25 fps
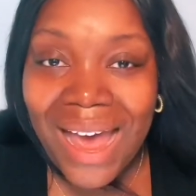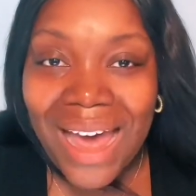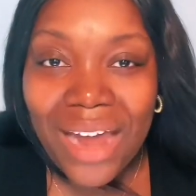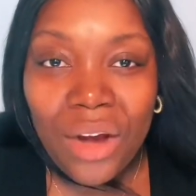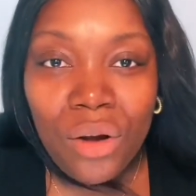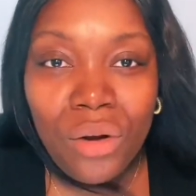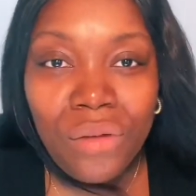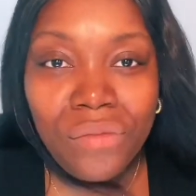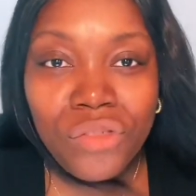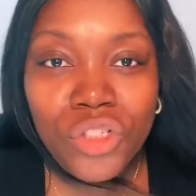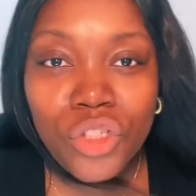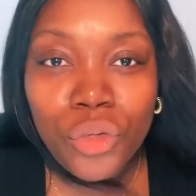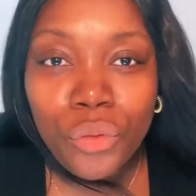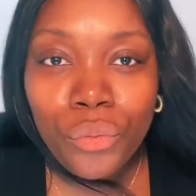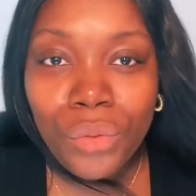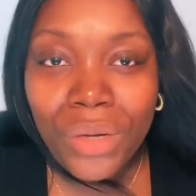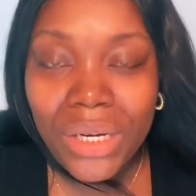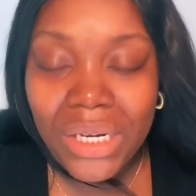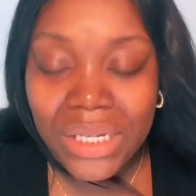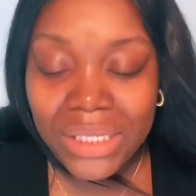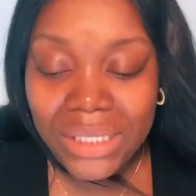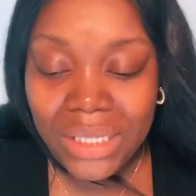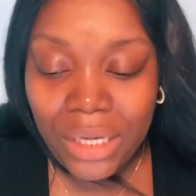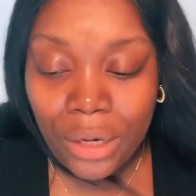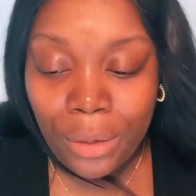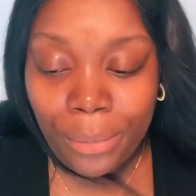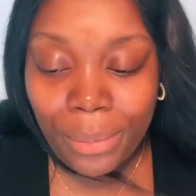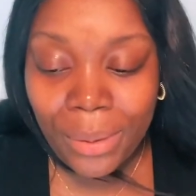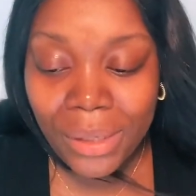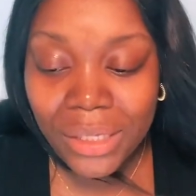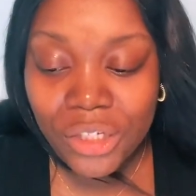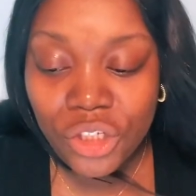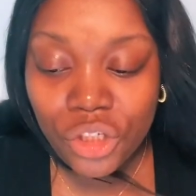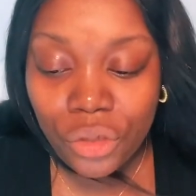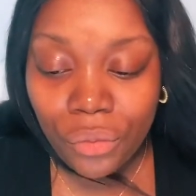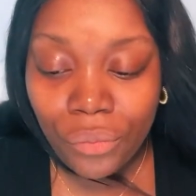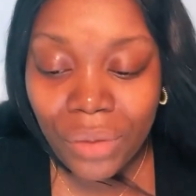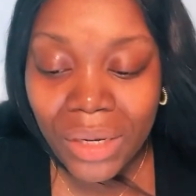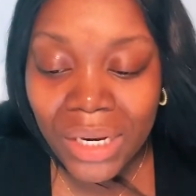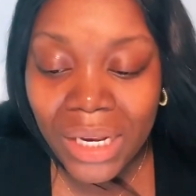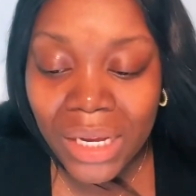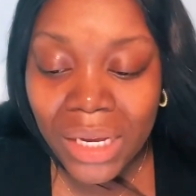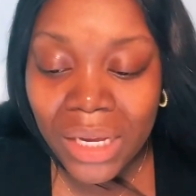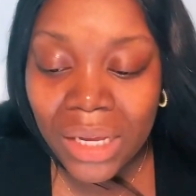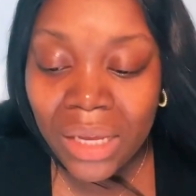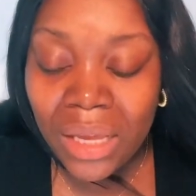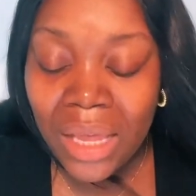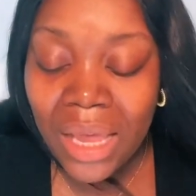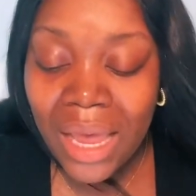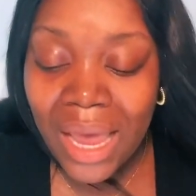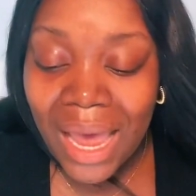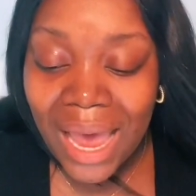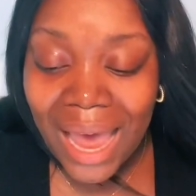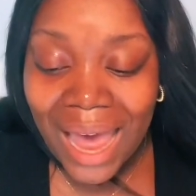I don't know if Sharita's here, but Sharita